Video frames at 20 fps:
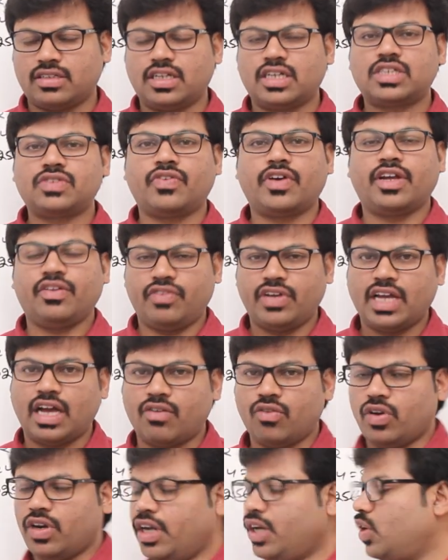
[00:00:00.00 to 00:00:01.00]
That's why we
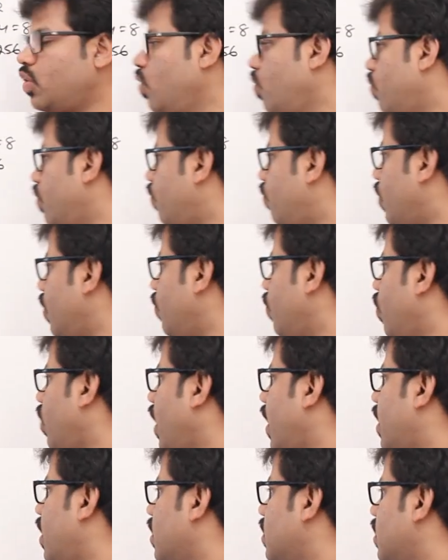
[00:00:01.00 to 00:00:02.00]
have only 254
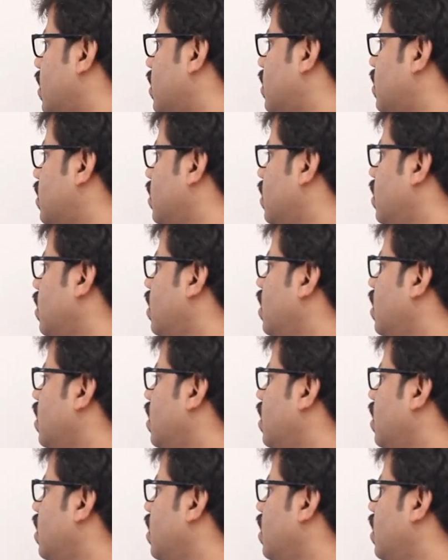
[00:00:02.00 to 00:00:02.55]
addresses.